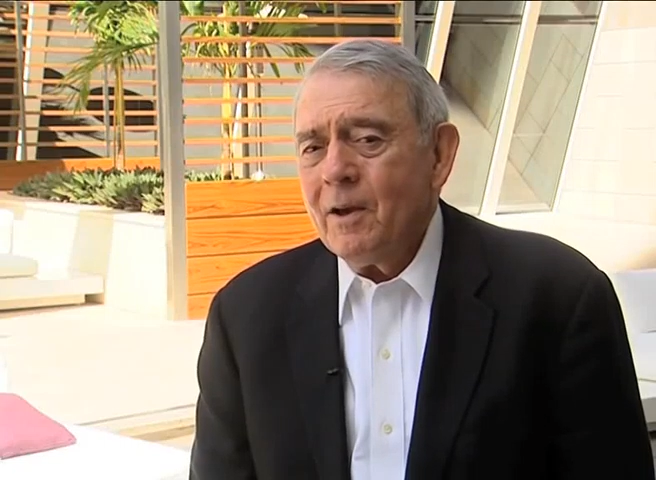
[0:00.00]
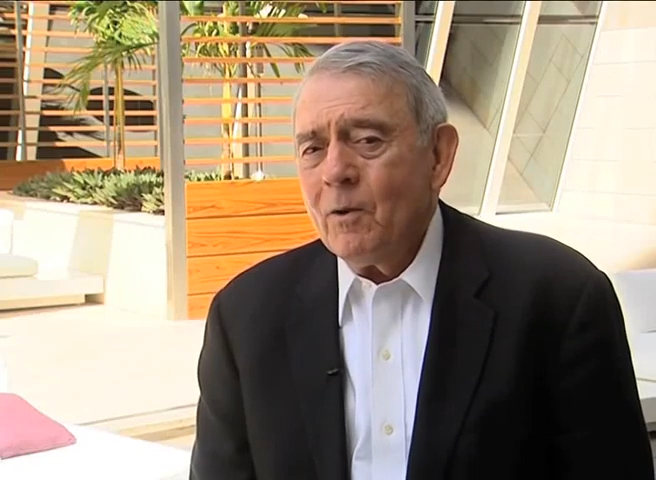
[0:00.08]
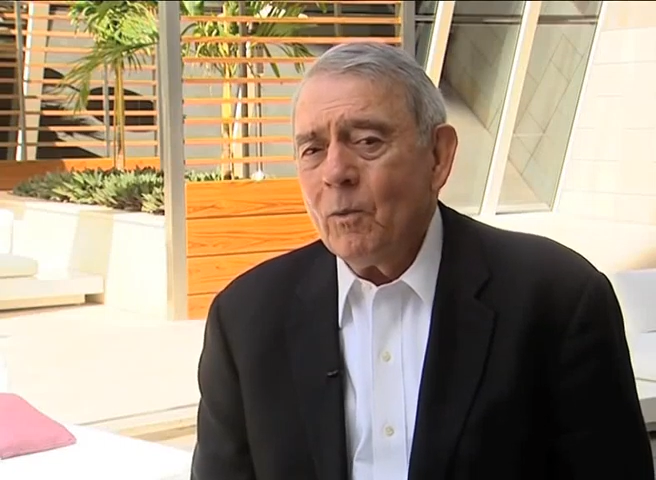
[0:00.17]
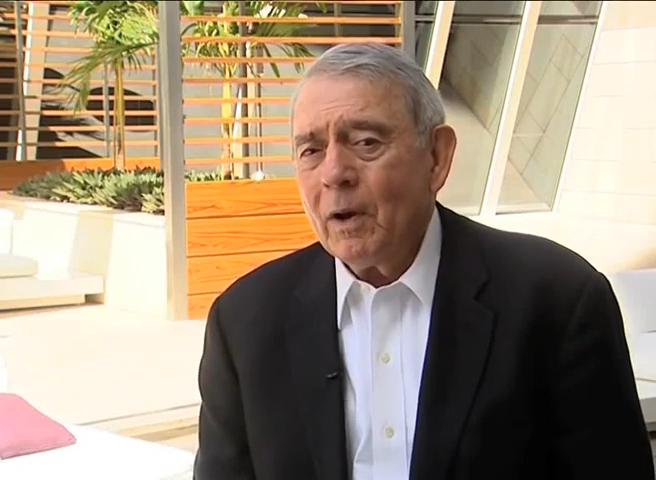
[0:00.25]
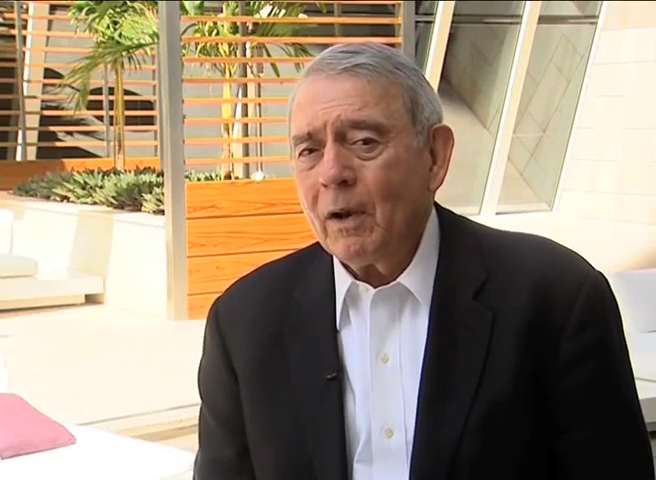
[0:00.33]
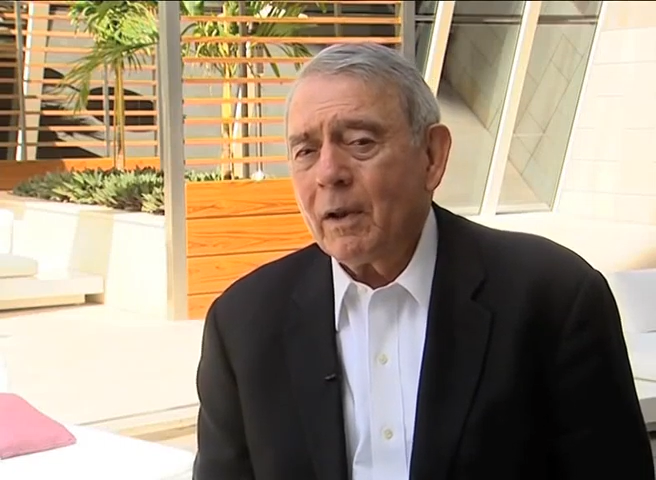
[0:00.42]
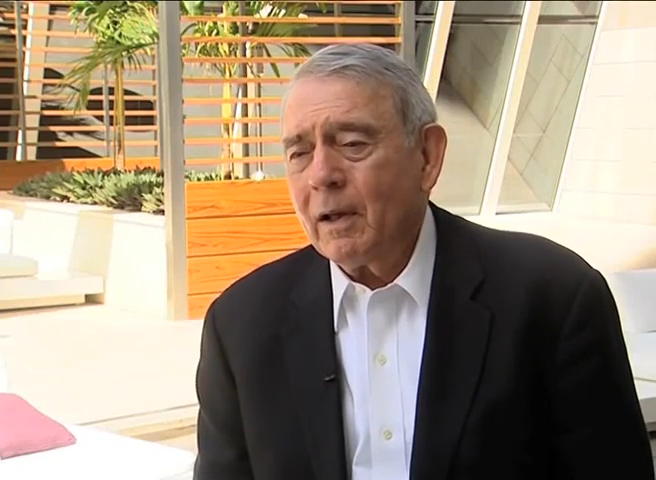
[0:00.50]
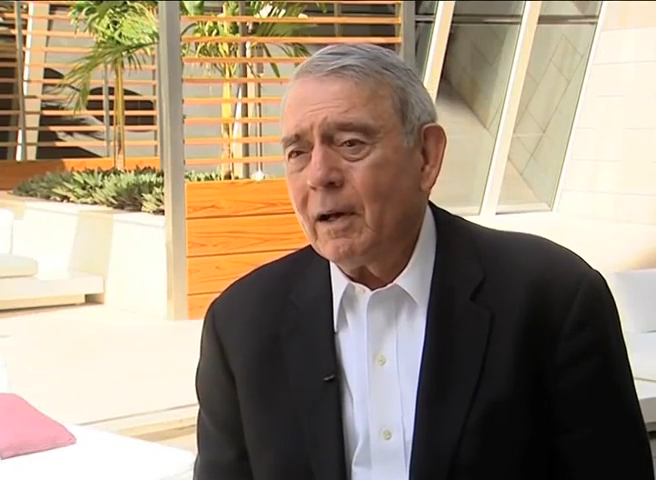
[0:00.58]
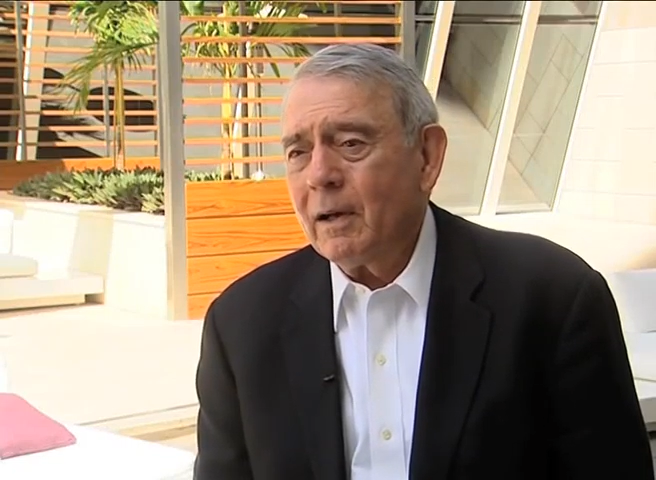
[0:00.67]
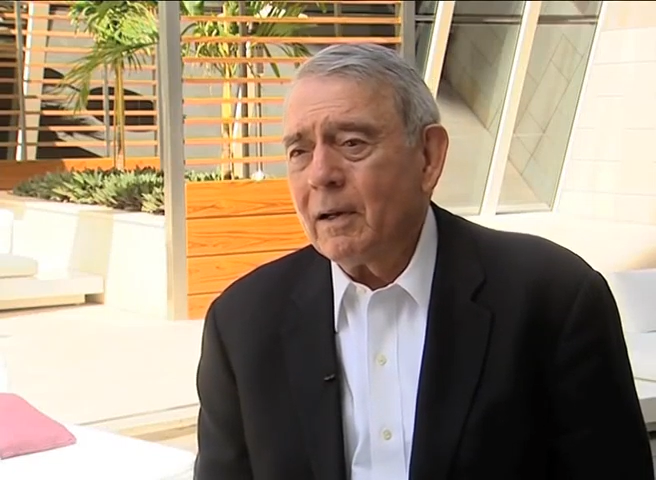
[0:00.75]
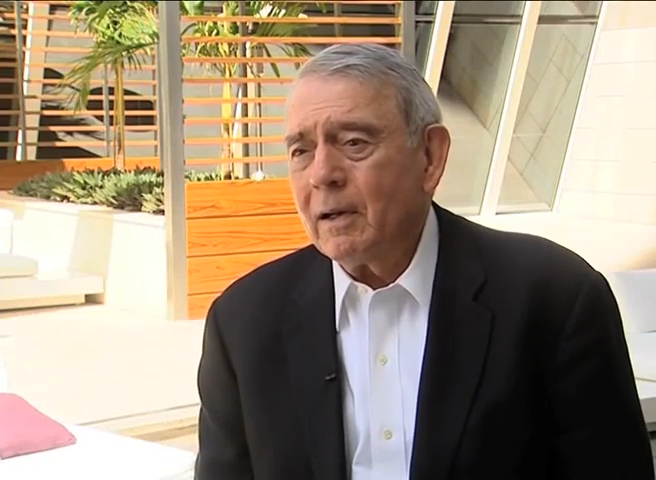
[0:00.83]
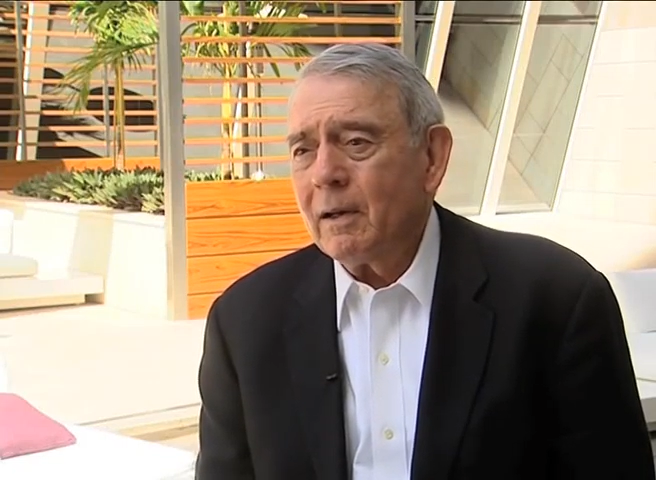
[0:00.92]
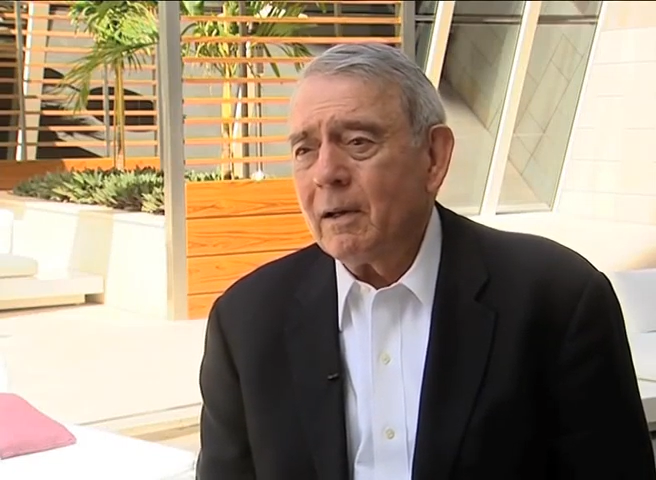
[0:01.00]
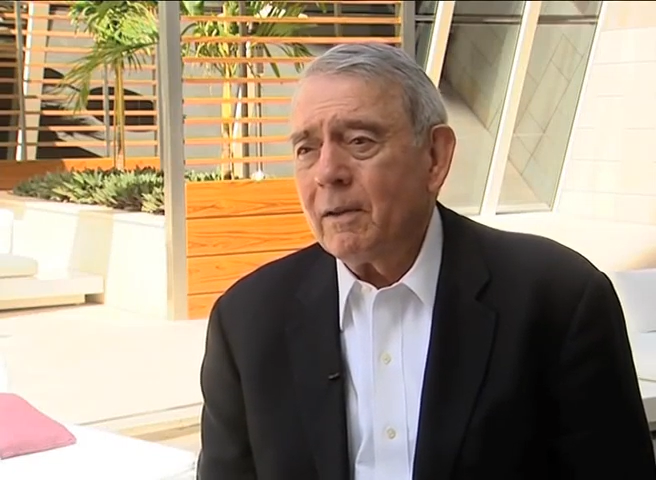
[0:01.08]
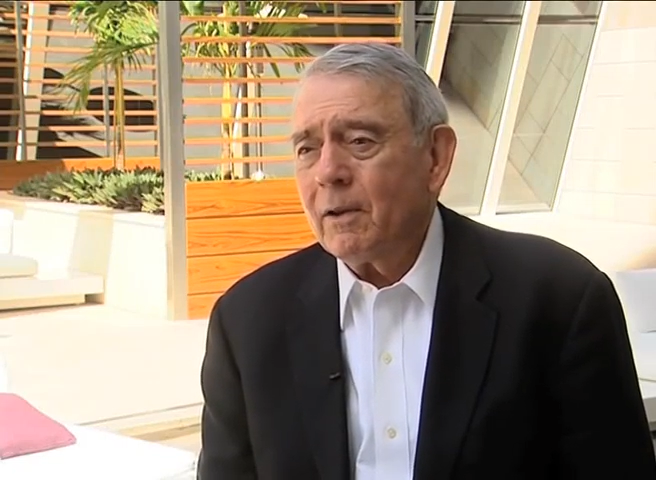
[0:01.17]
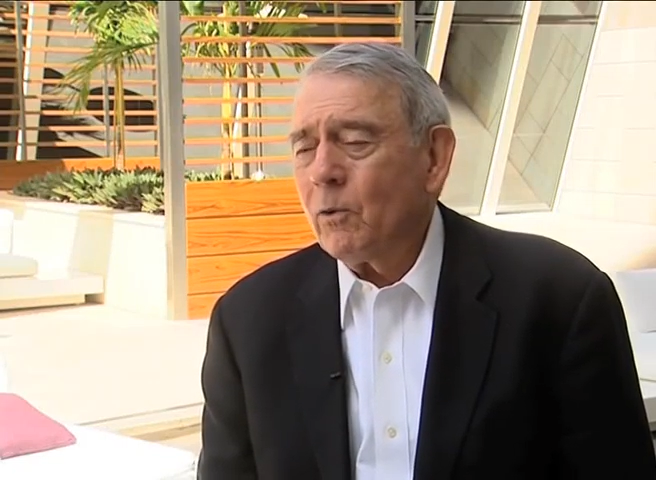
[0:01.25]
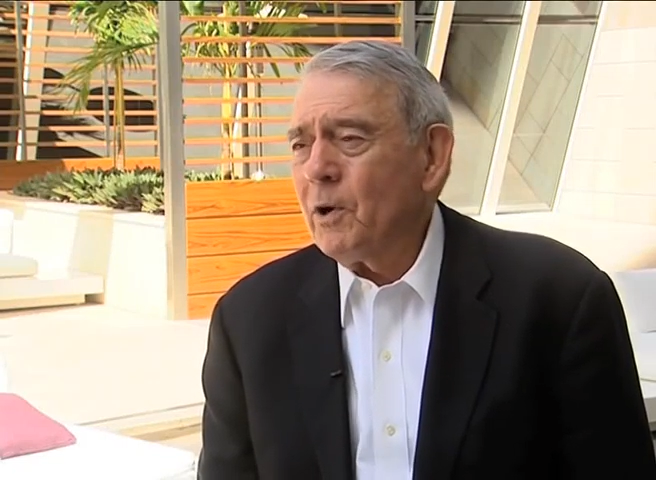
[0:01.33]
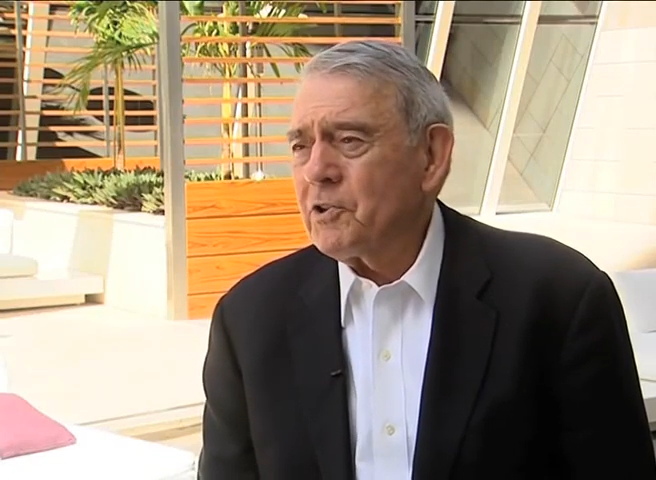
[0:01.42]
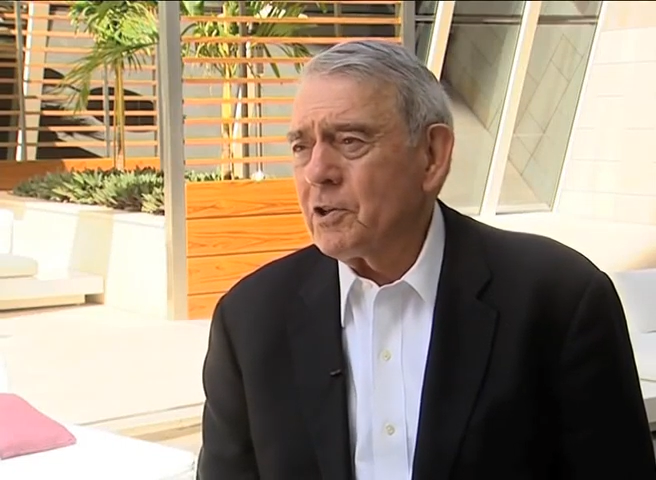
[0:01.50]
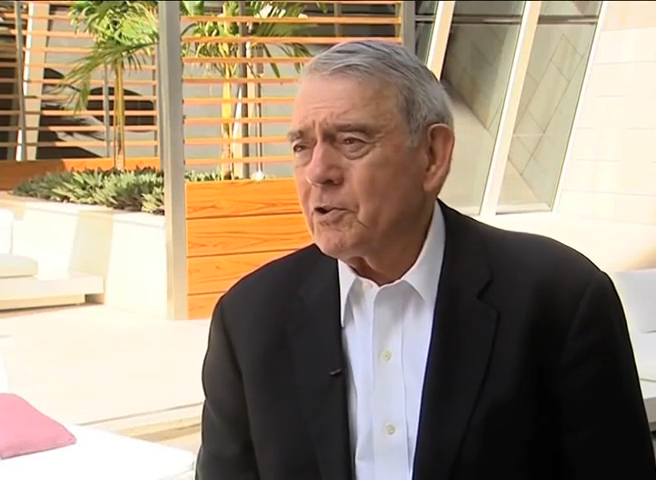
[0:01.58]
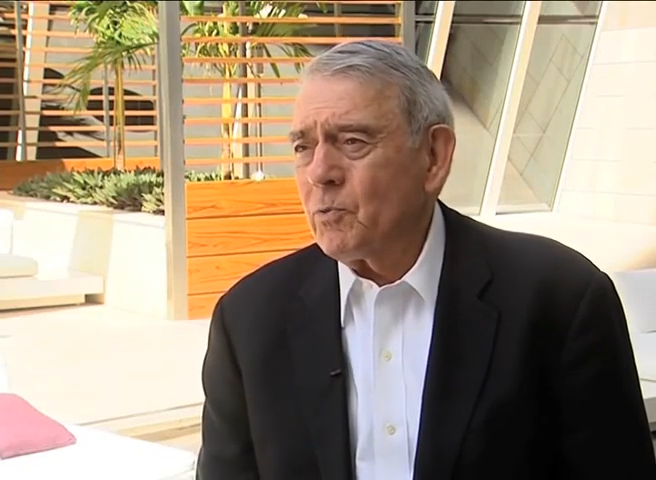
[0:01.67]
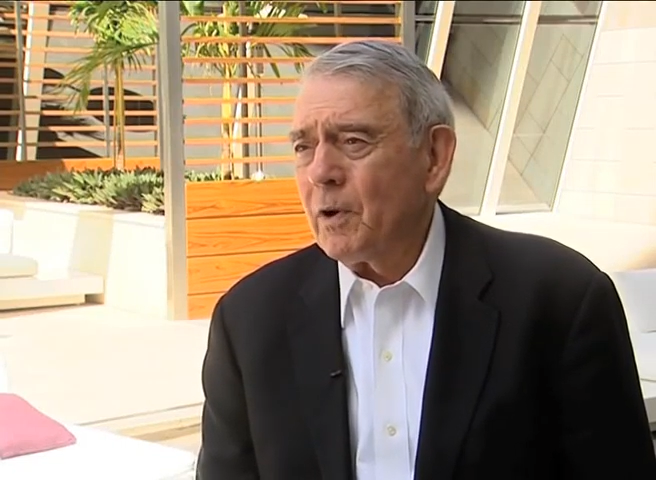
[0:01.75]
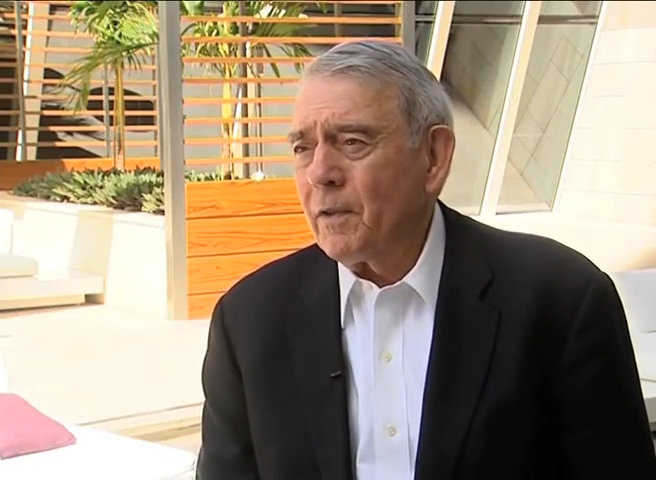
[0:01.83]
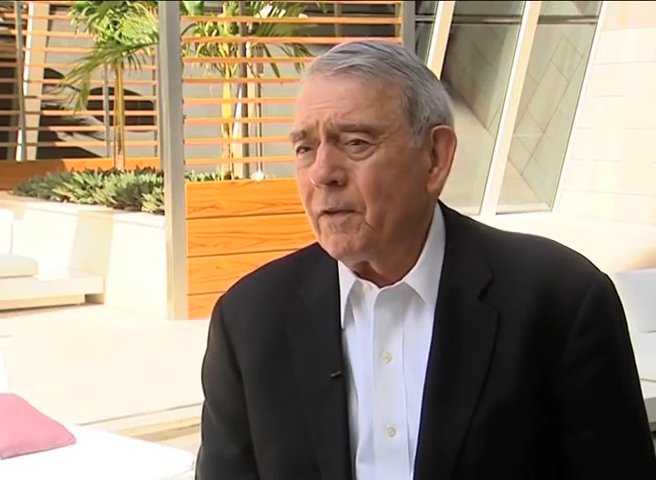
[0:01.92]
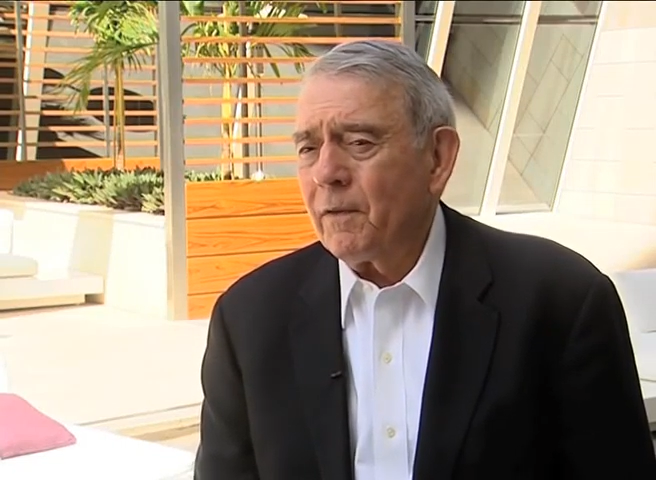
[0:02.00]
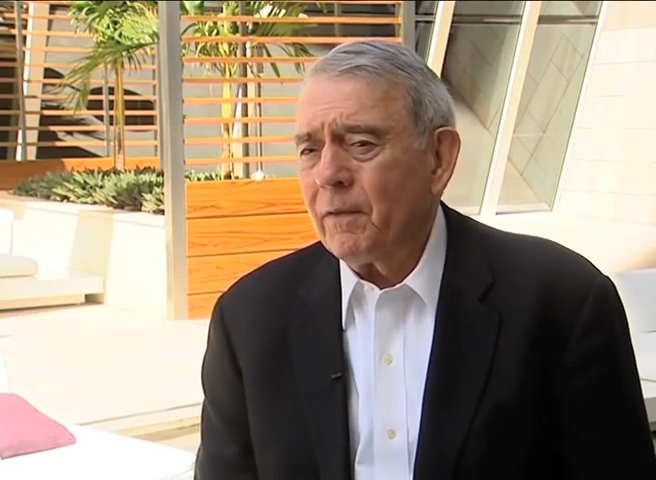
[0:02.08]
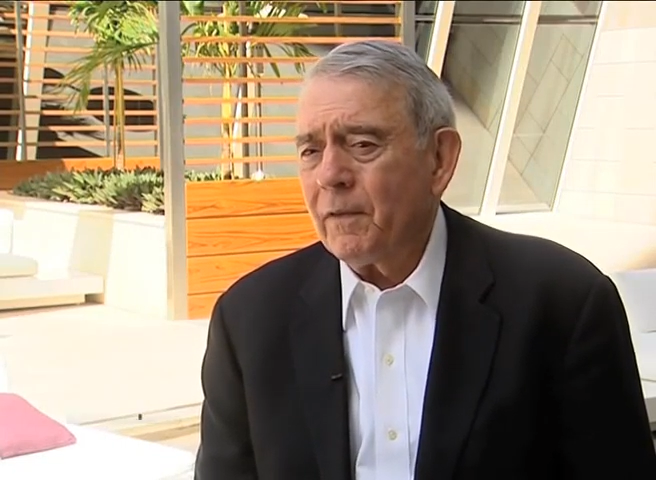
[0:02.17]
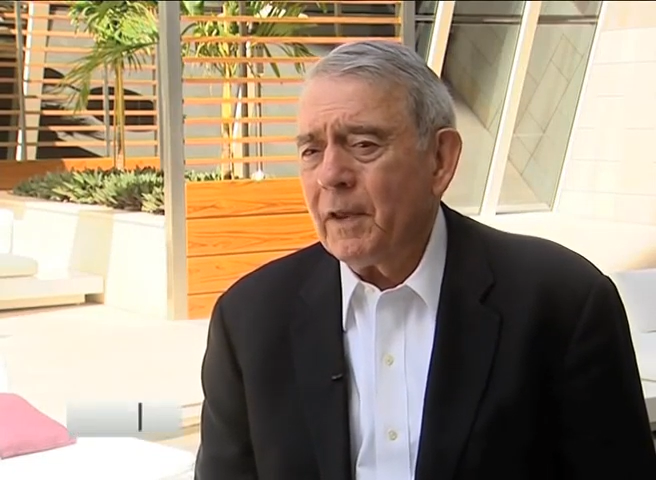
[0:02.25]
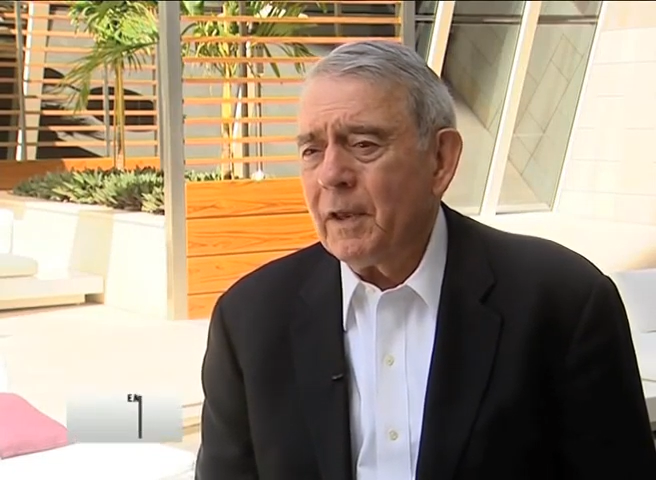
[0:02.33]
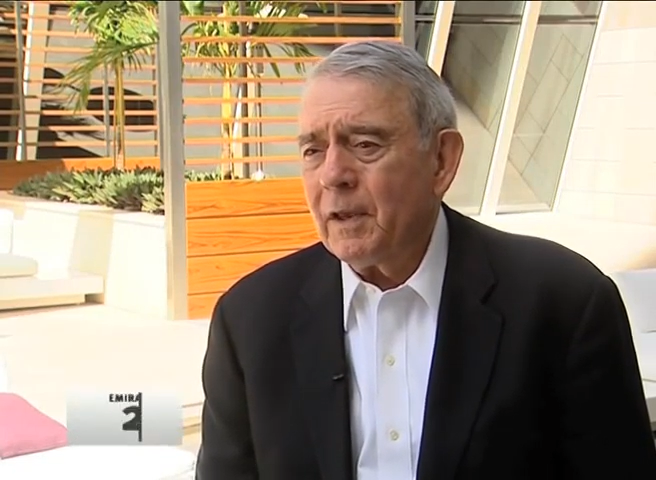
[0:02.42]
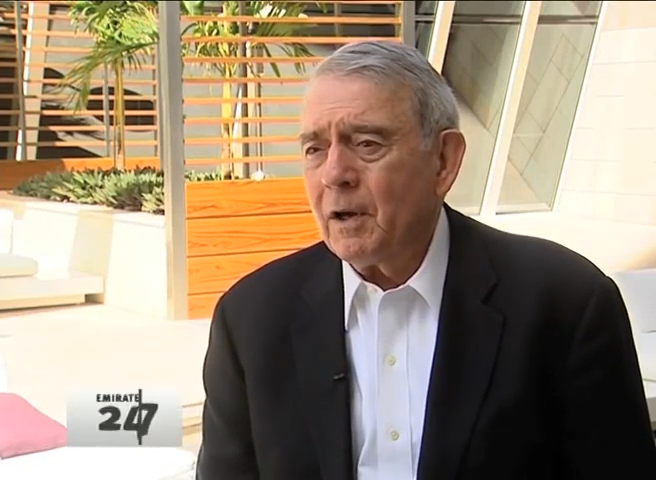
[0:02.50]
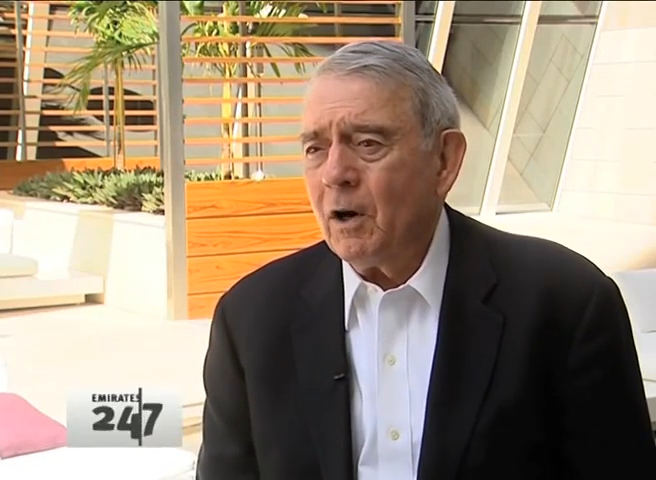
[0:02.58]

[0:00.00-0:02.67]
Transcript: Well, the question is whether the